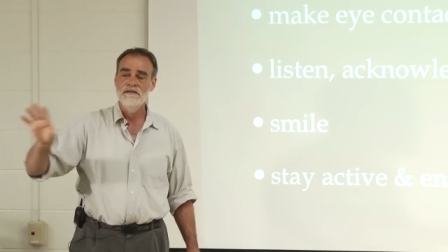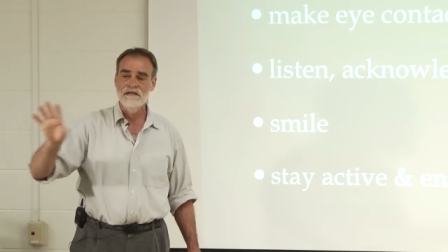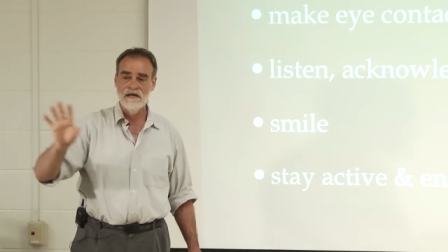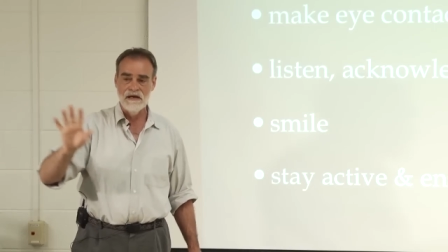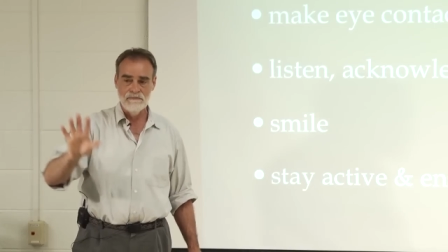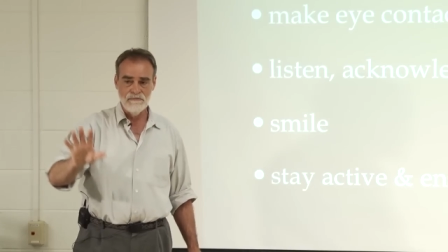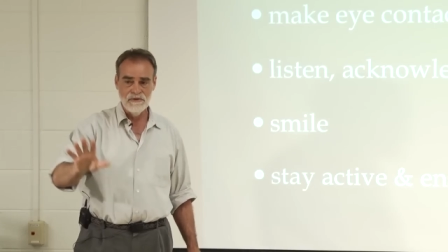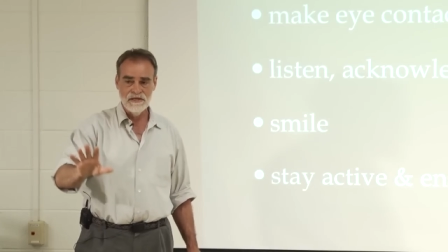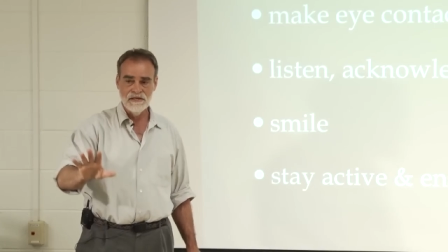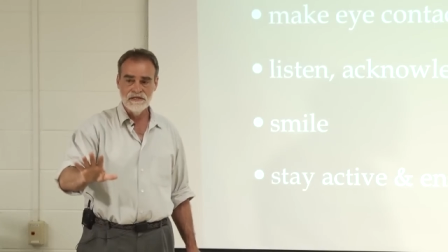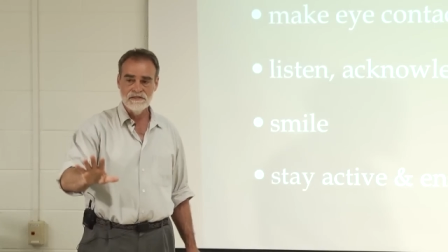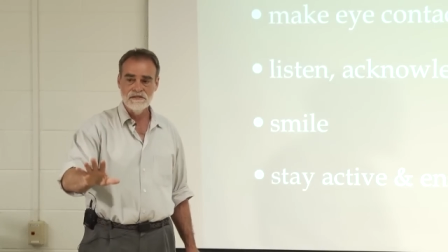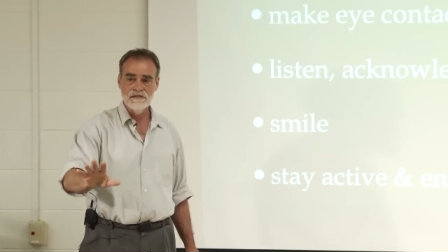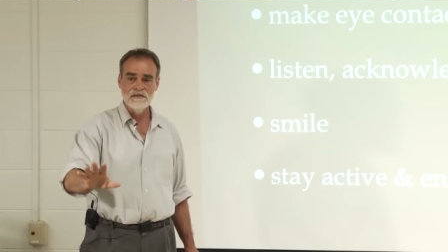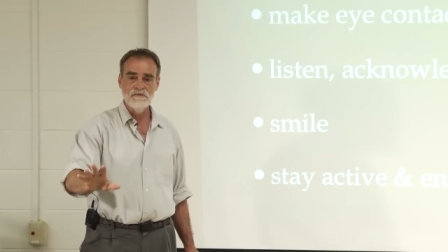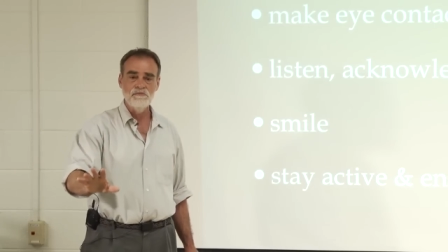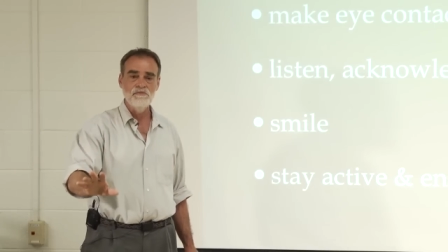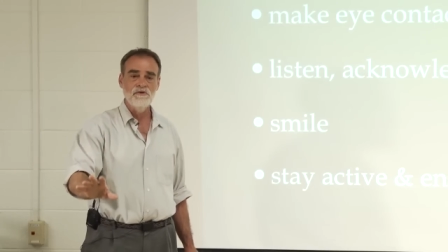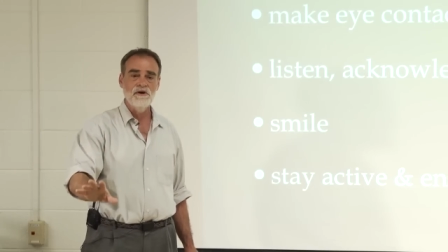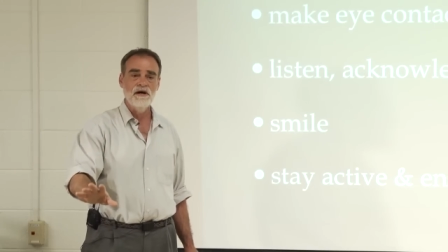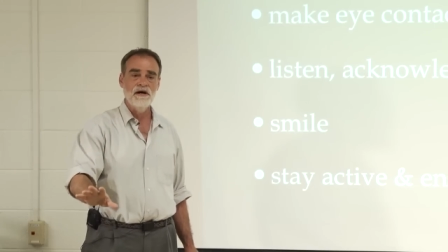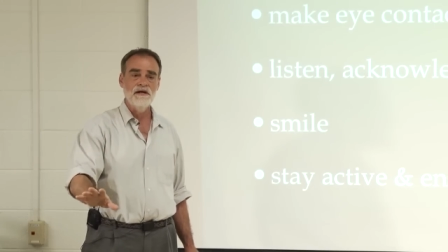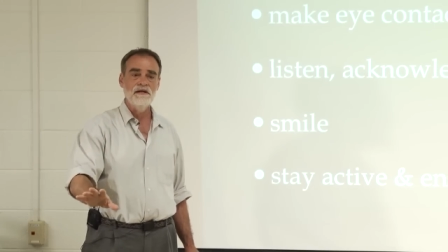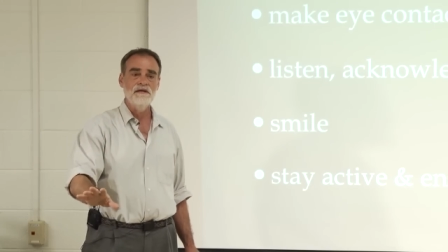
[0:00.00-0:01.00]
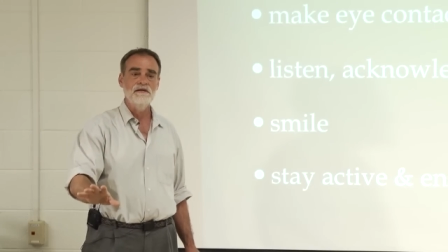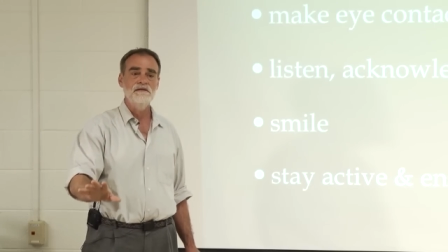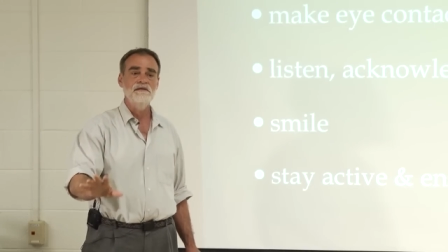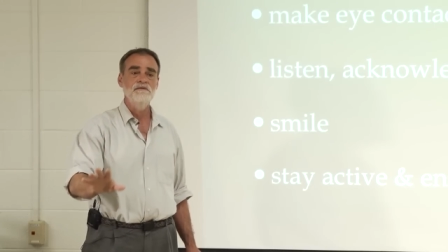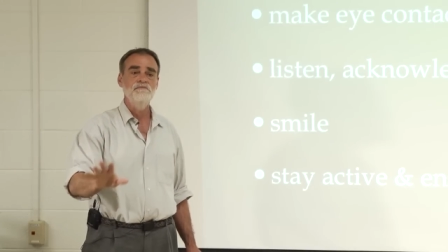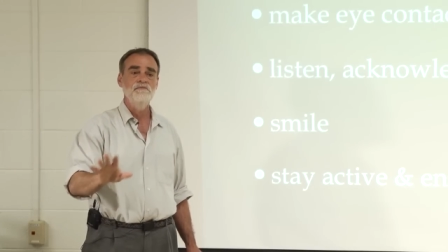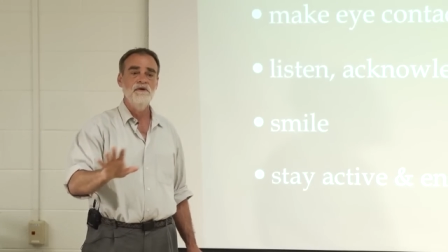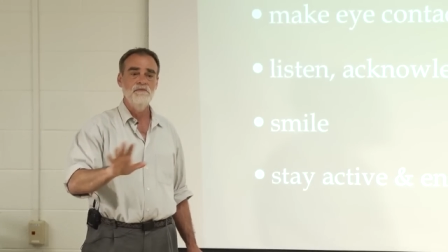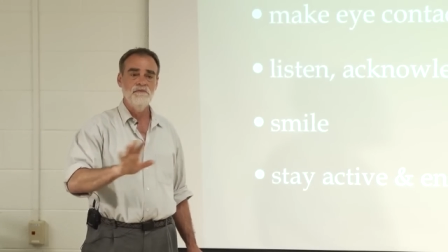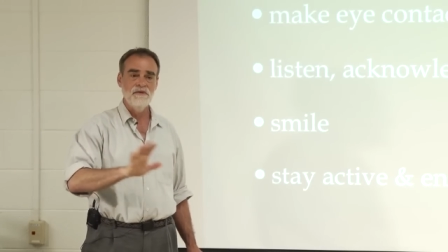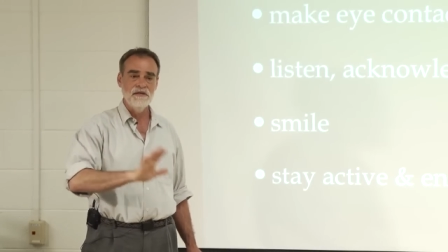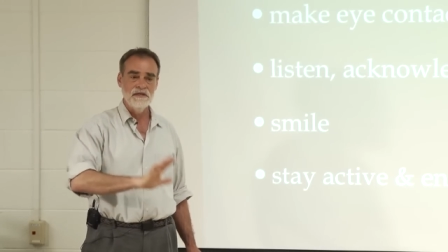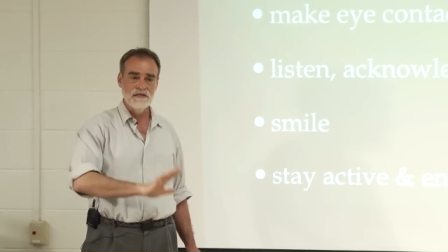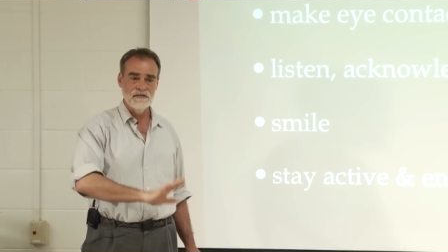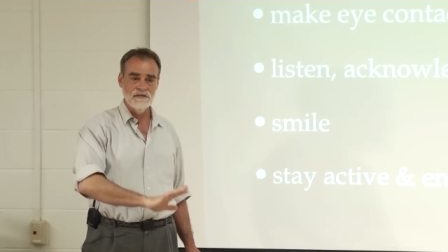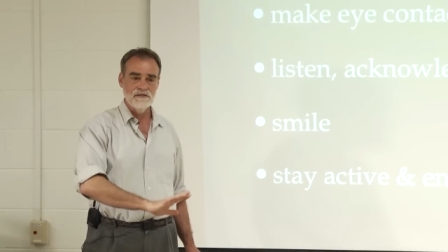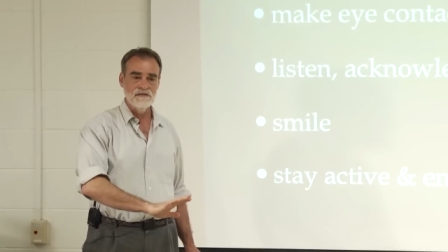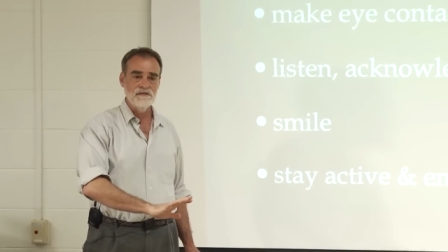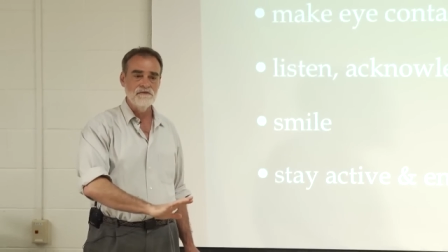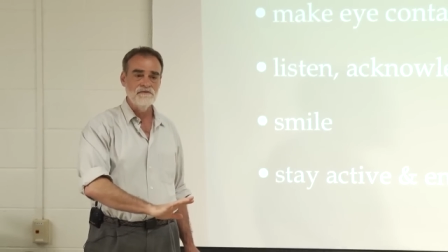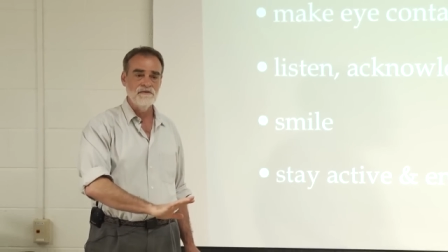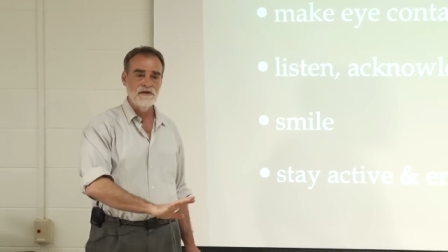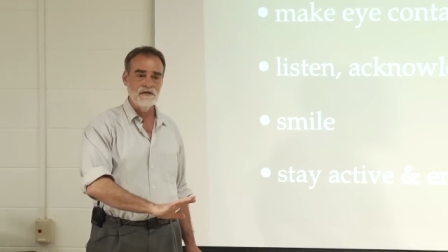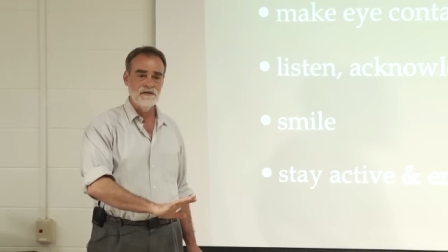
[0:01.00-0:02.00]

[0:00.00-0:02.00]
not because of the product, but because of the